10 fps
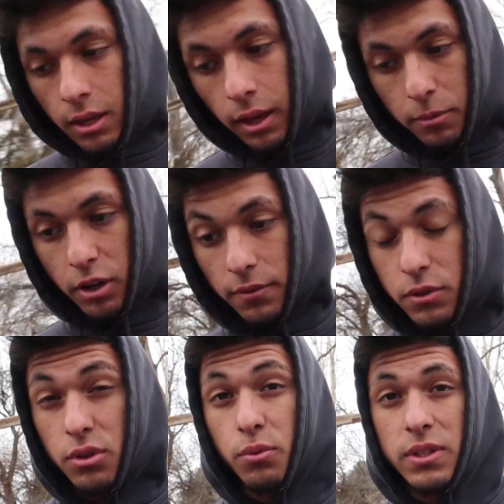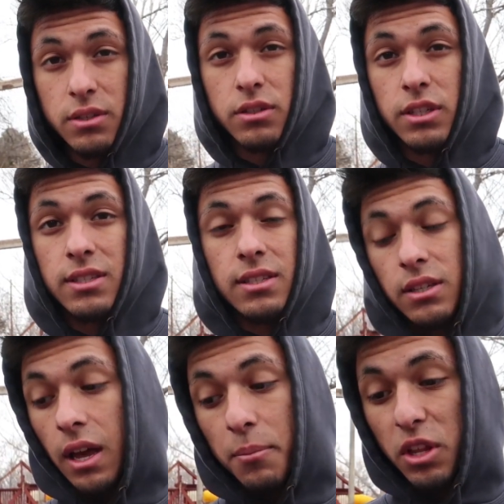I'm gonna have to do research and
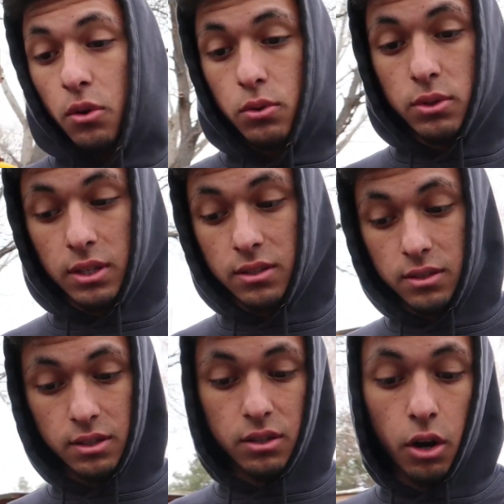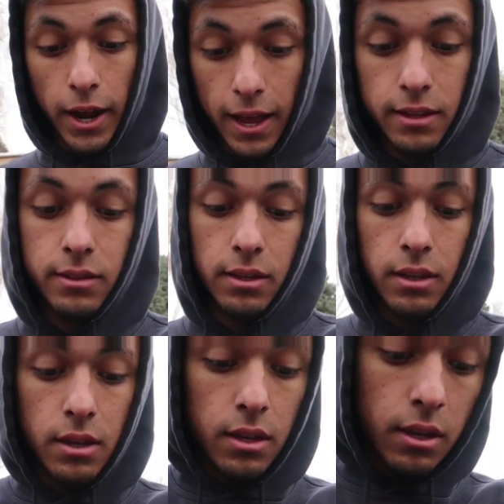see how many O2 sensors this car has,
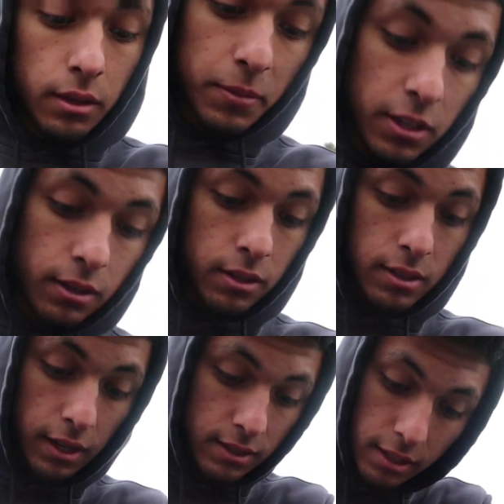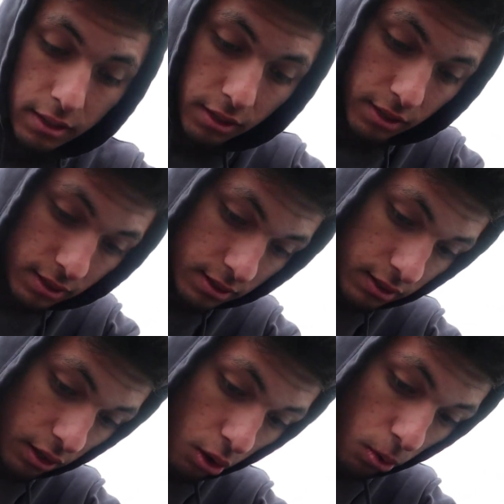because like I said, there is
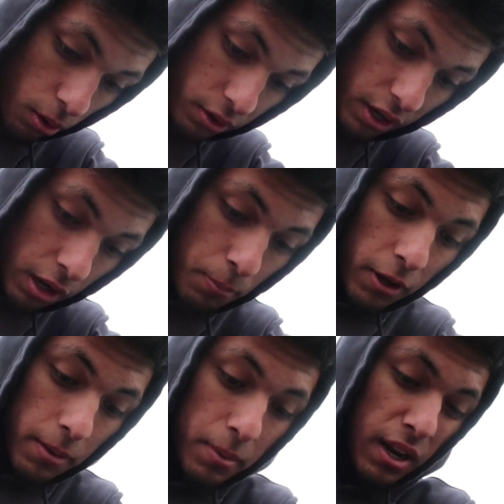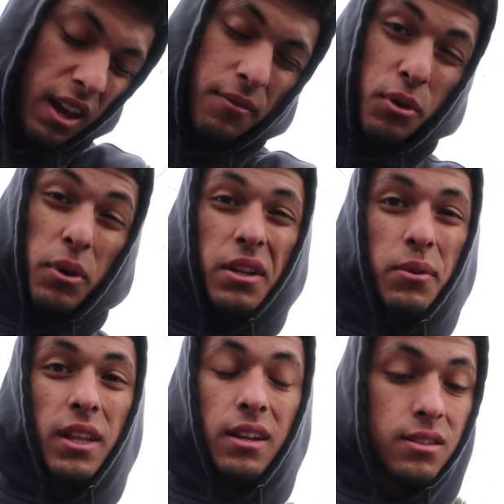a hole on the up pipe and I have no idea
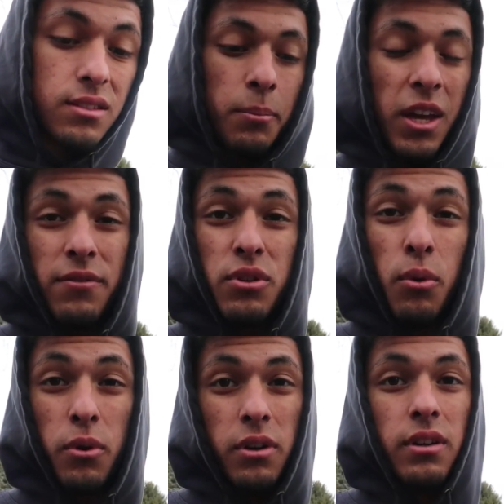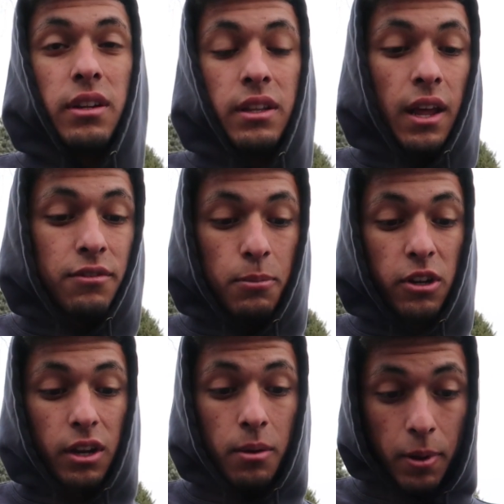what that is. I might have to order an
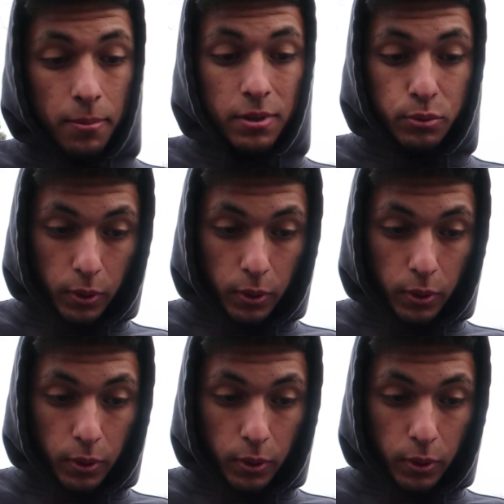aftermarket up pipe as